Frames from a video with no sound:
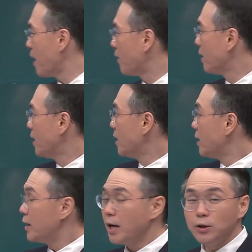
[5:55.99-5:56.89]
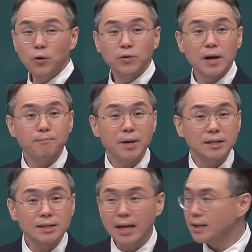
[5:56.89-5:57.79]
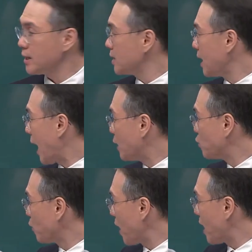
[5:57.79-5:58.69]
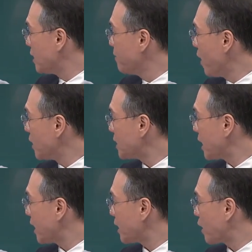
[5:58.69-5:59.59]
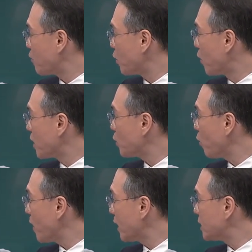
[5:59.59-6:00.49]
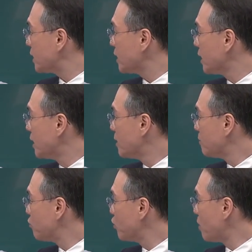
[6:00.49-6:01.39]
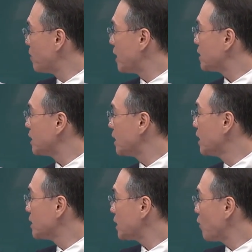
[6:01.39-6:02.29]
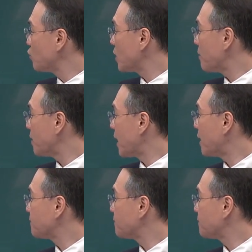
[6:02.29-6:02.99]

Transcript: If you fabricate using this, negative impression is made, and you can use the same flowable resin to fill